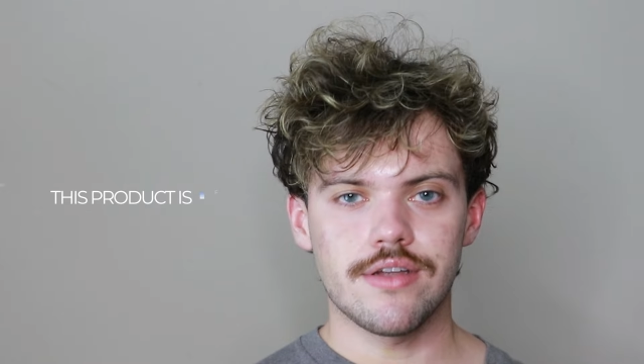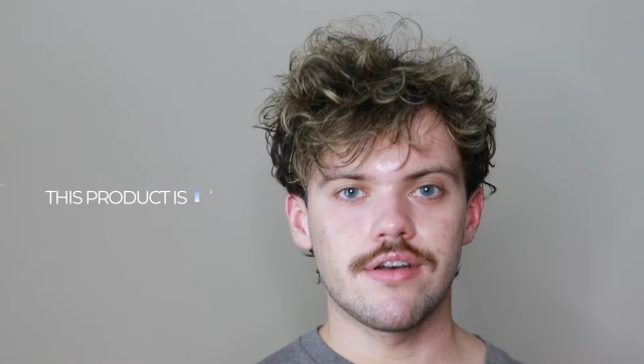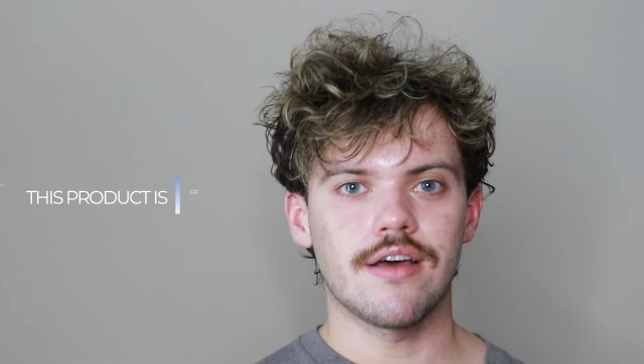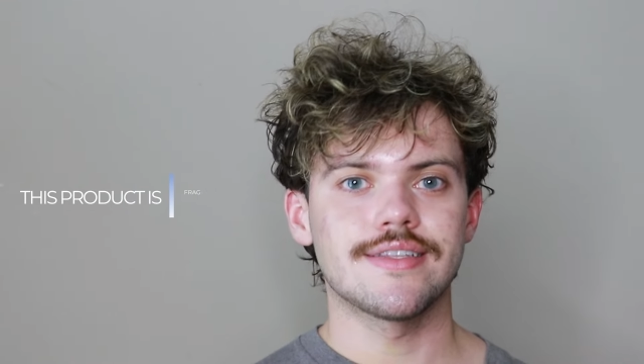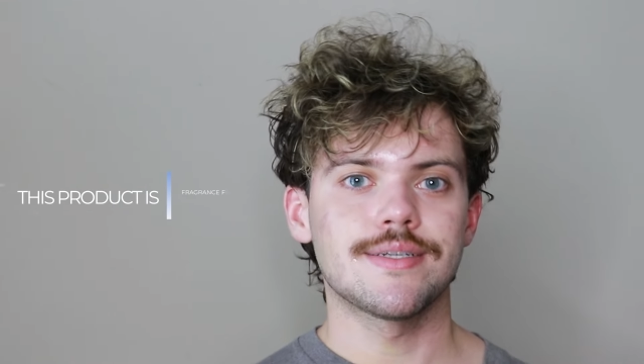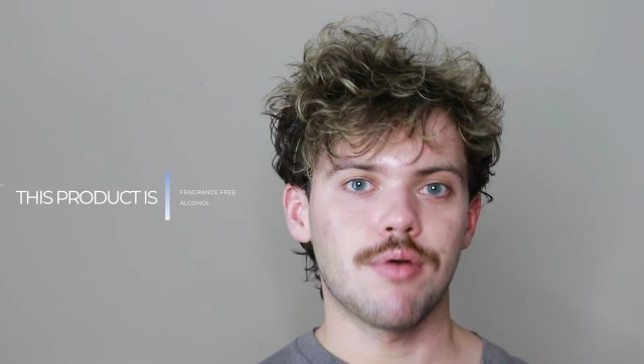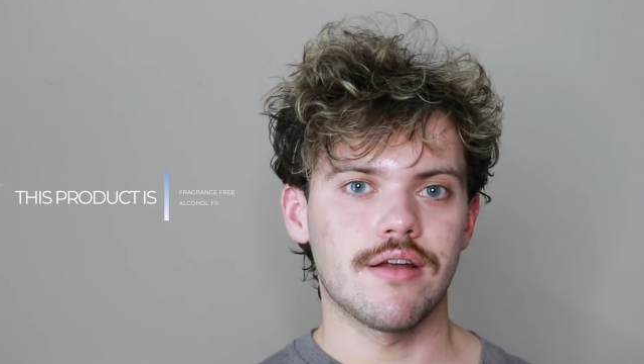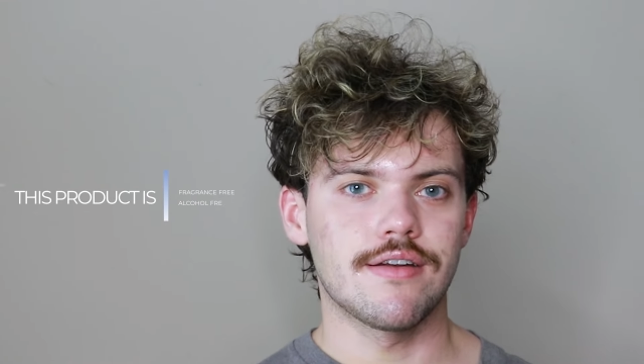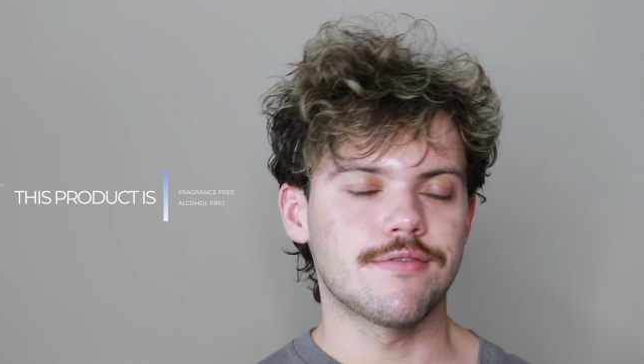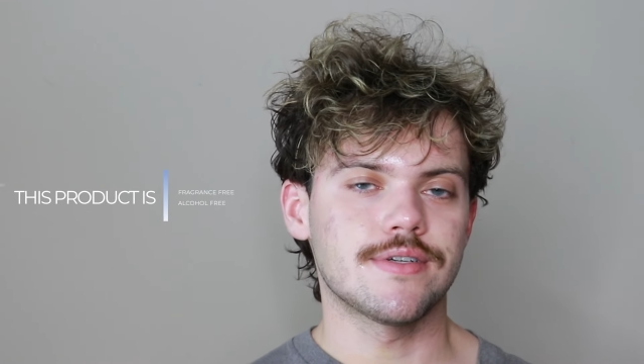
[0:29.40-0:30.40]
whether or not this This
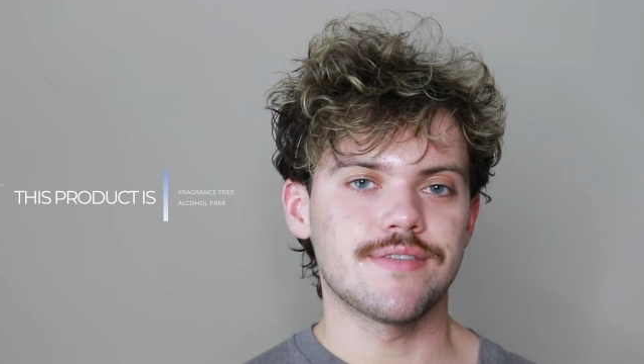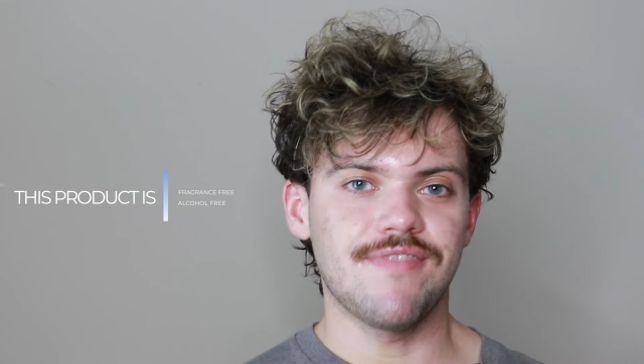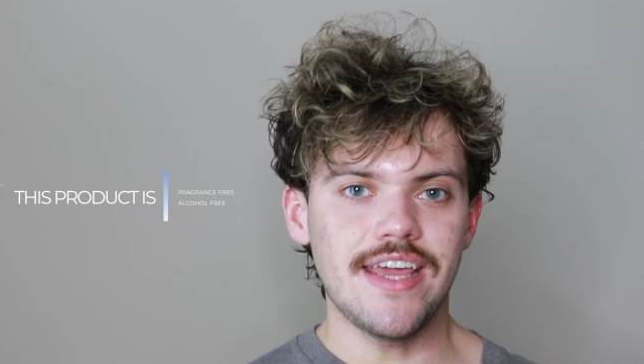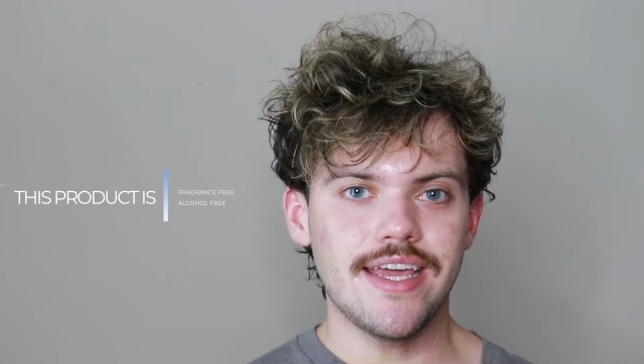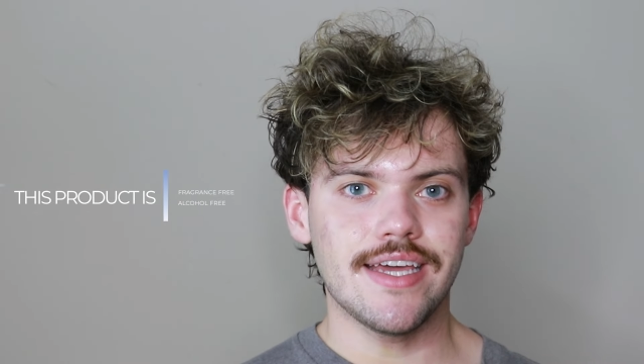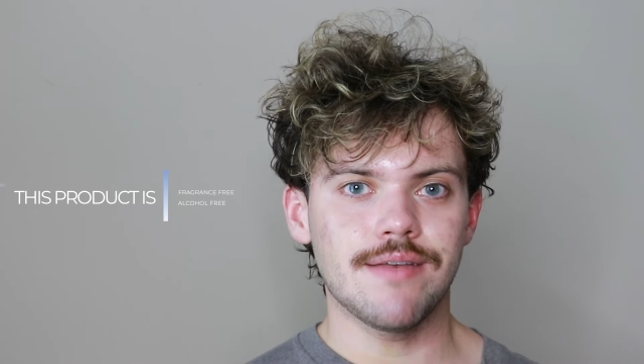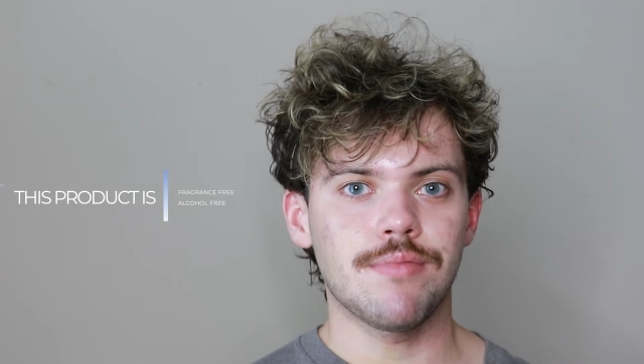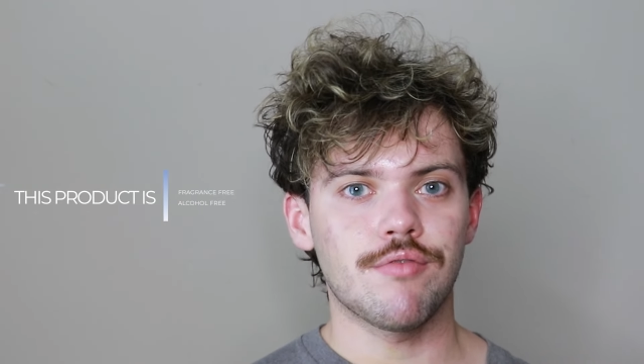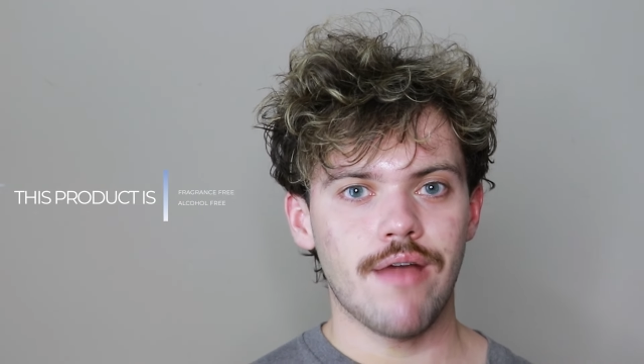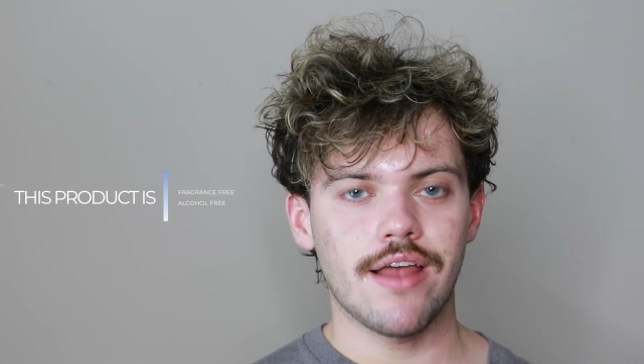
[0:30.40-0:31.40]
product was
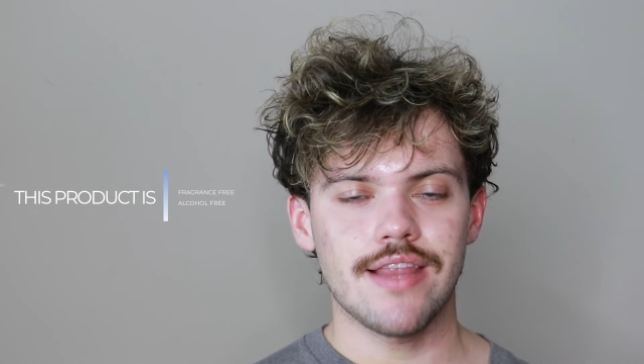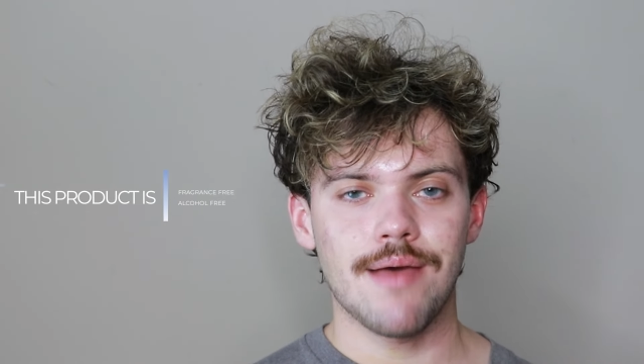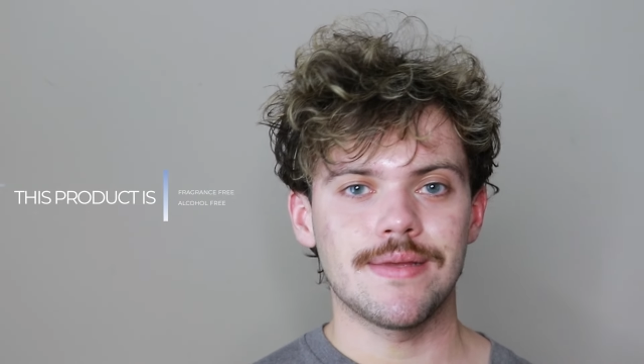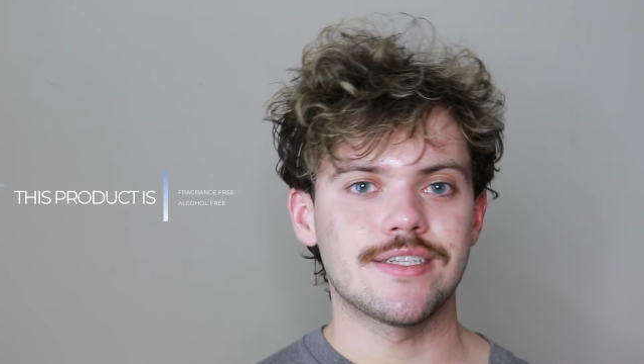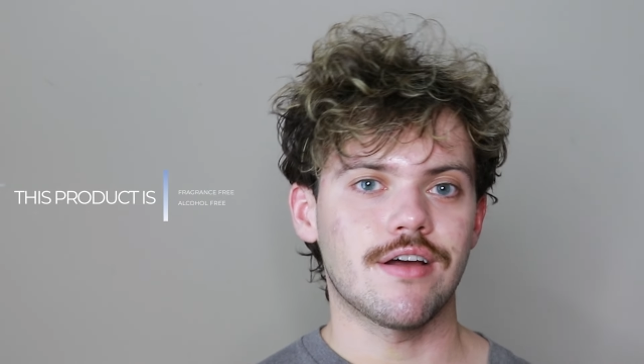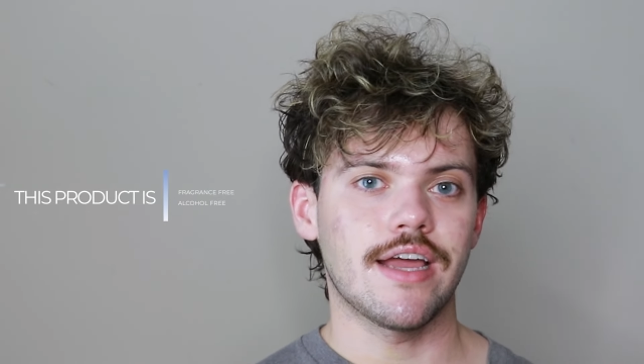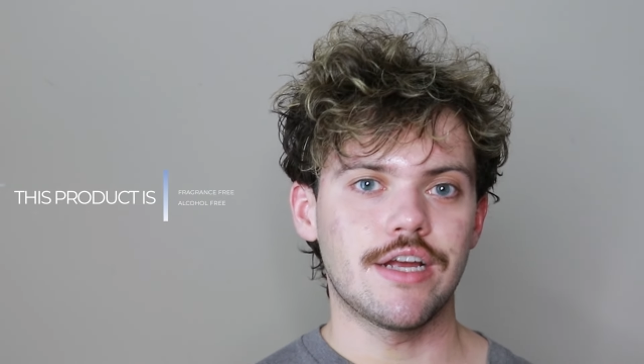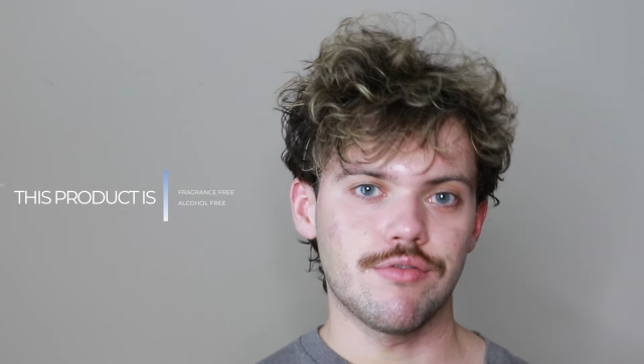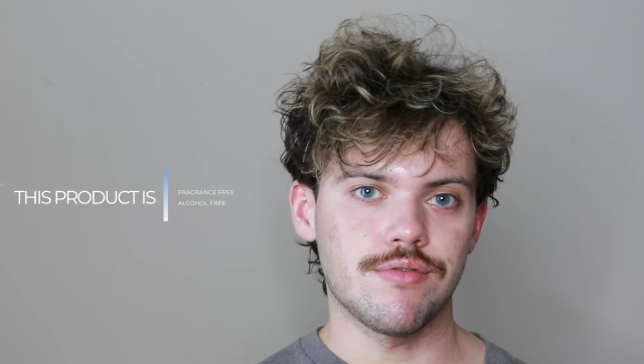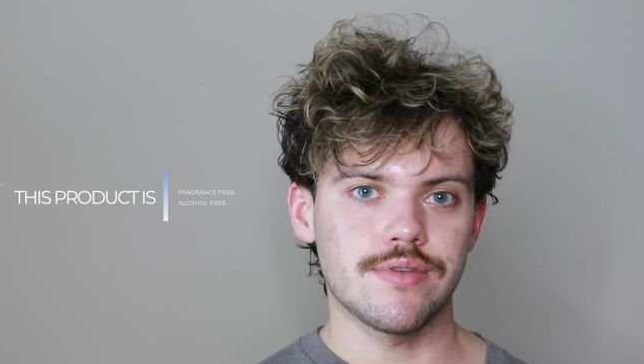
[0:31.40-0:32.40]
vegan, but Round Lab is not
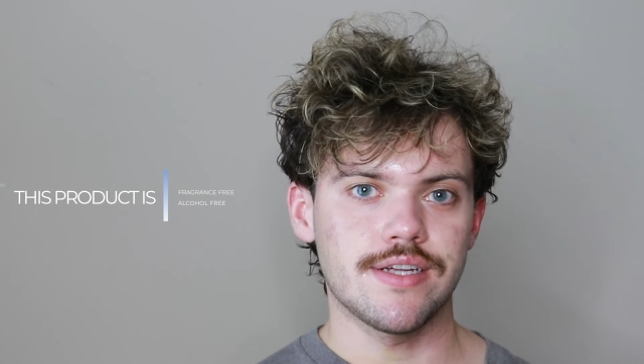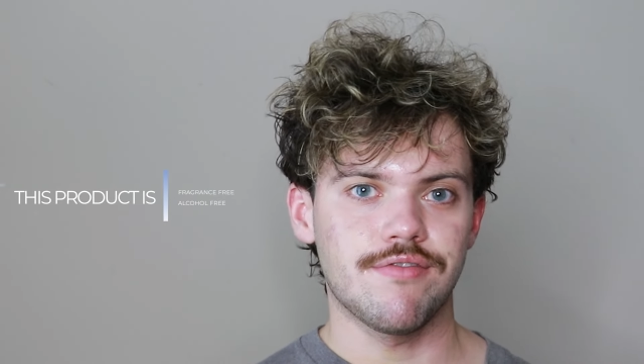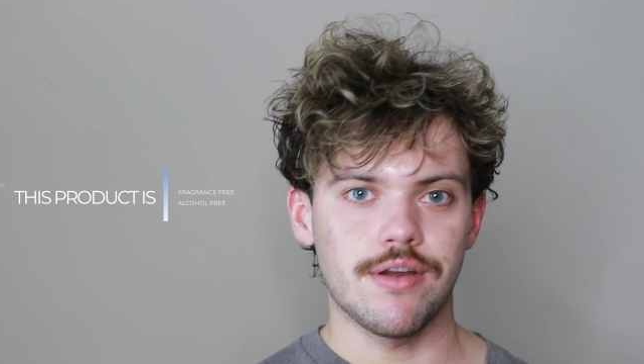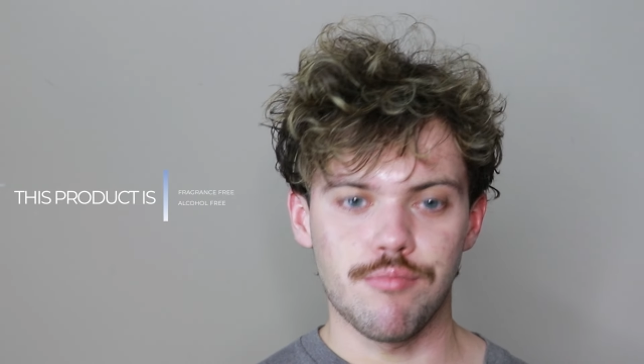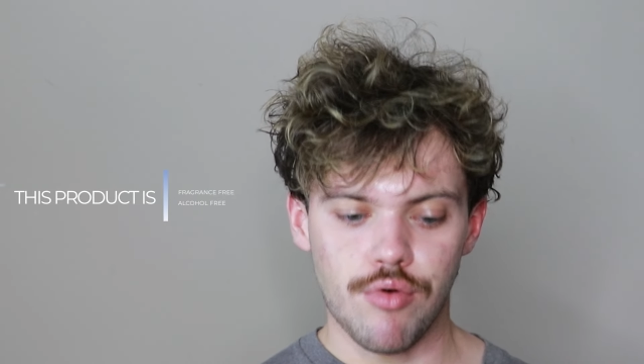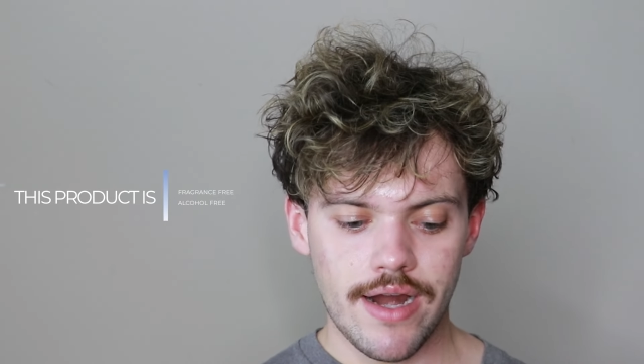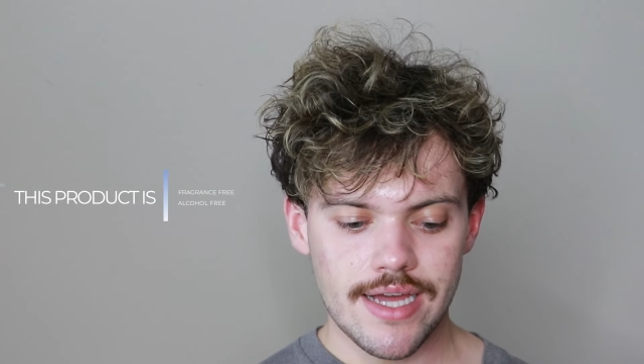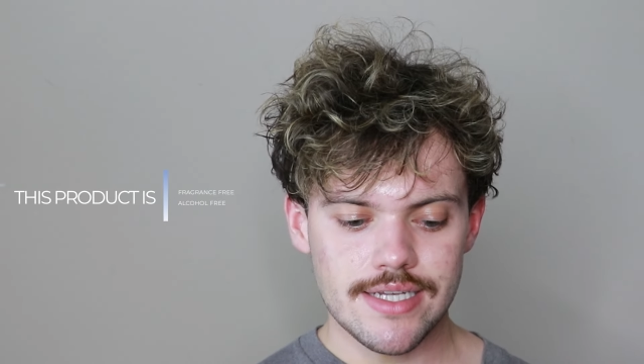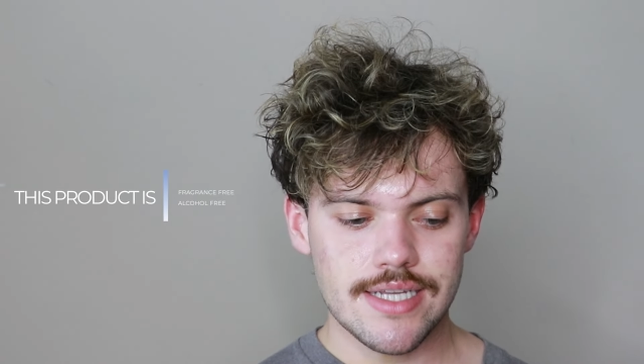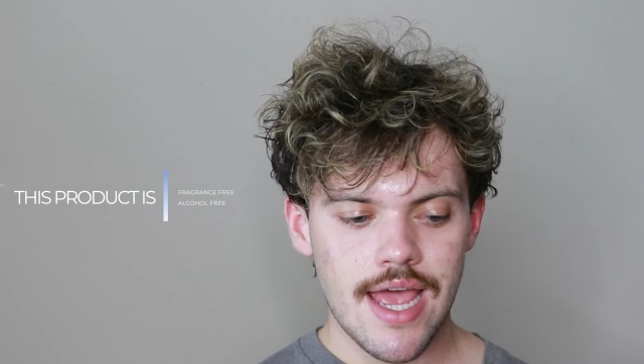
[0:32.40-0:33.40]
a cruelty-free
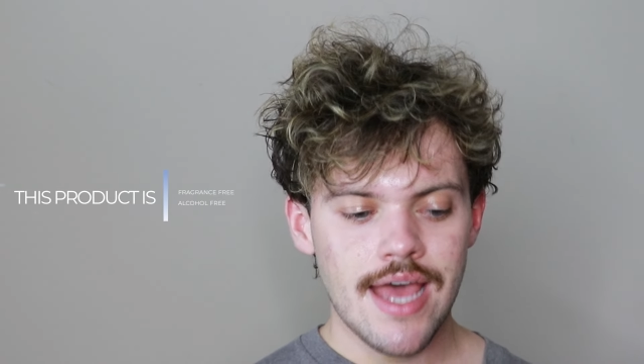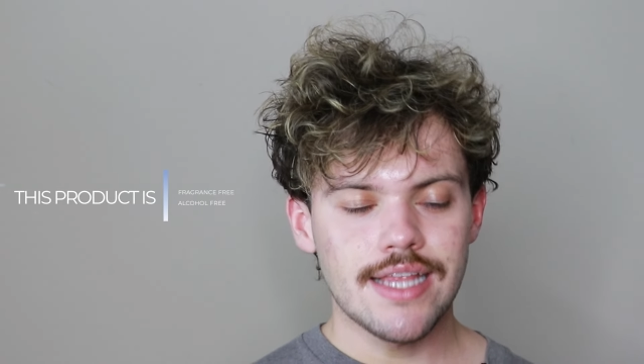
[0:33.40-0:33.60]
brand.